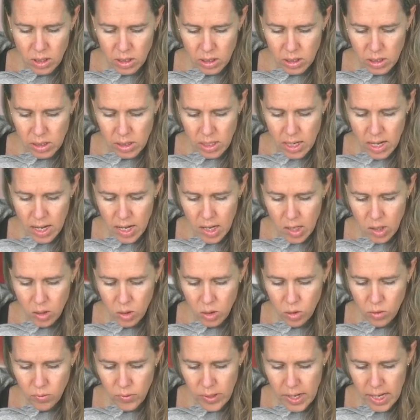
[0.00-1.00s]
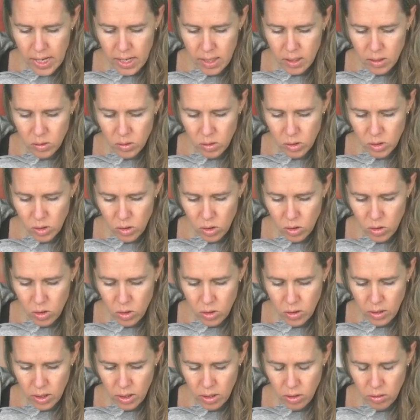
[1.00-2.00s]
down, around,
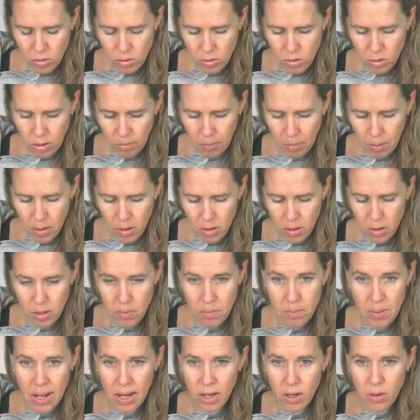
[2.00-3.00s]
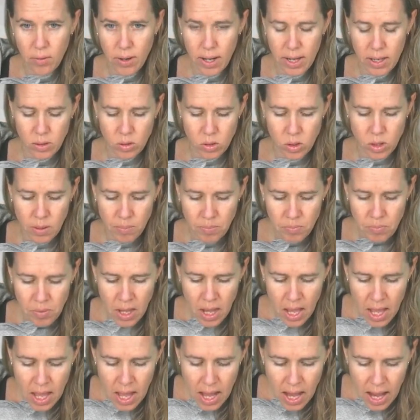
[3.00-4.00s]
circling through the pearl and back around.
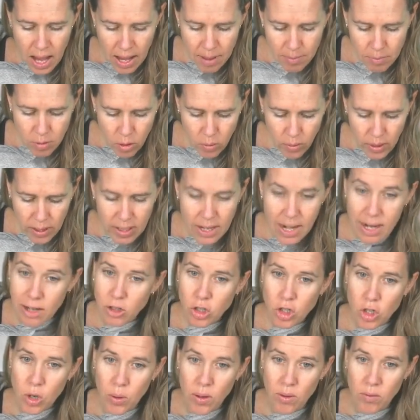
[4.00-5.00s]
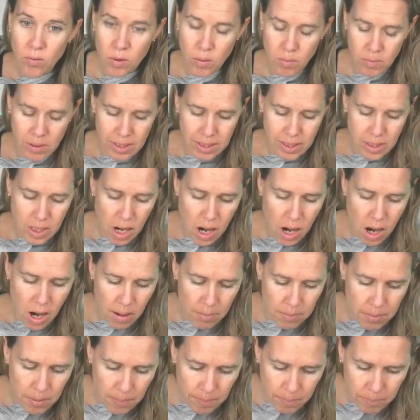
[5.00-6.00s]
I'm going now showing from the
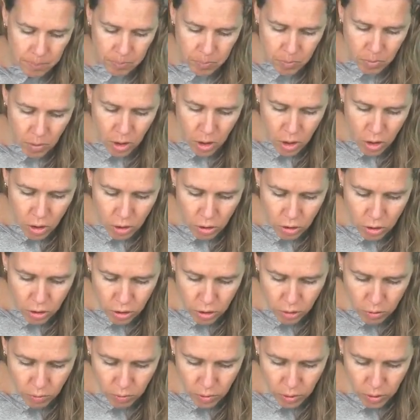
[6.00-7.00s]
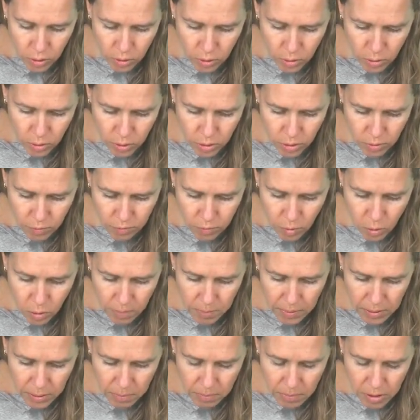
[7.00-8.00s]
top through the four
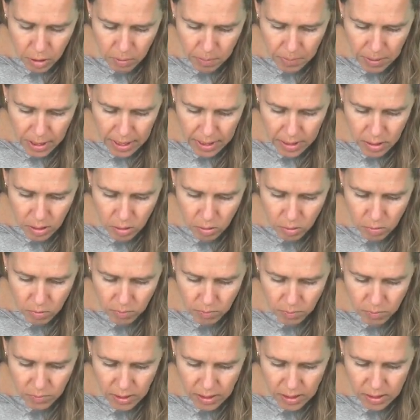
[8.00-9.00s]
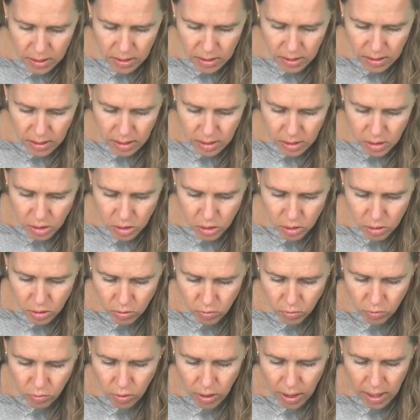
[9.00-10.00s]
millimeter bicone that sits
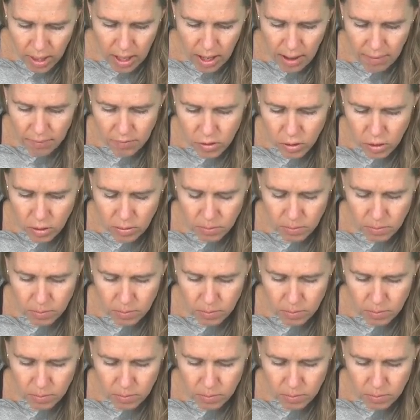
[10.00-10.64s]
right after,